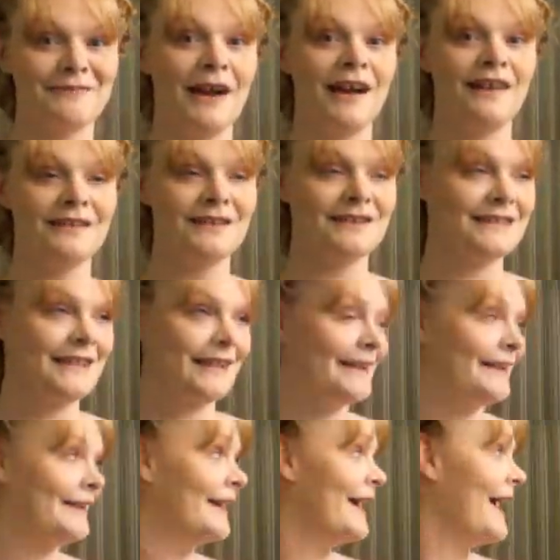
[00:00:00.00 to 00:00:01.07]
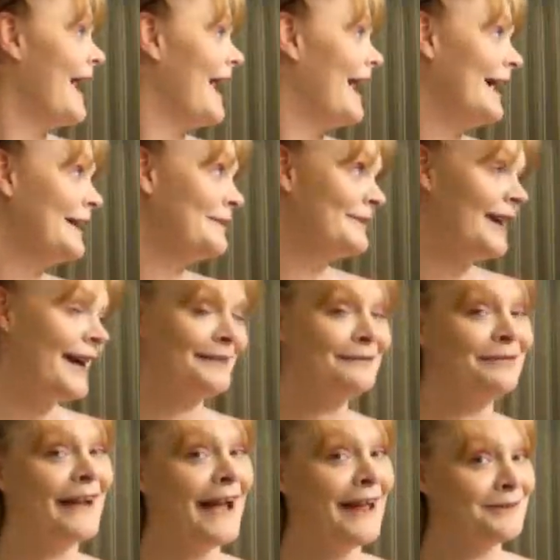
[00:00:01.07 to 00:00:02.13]
well, you see, I am not
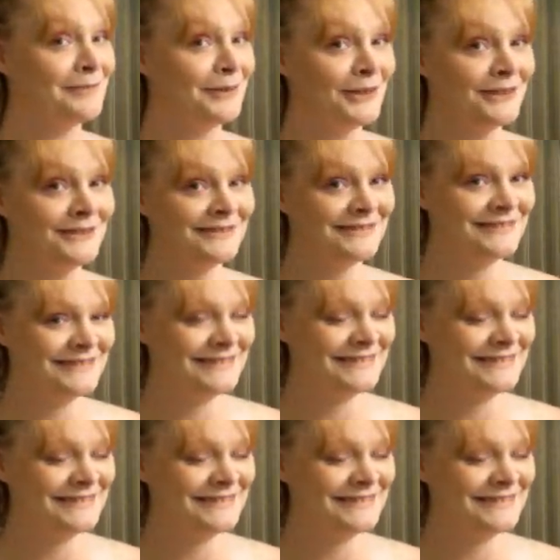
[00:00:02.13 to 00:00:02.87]
infallible.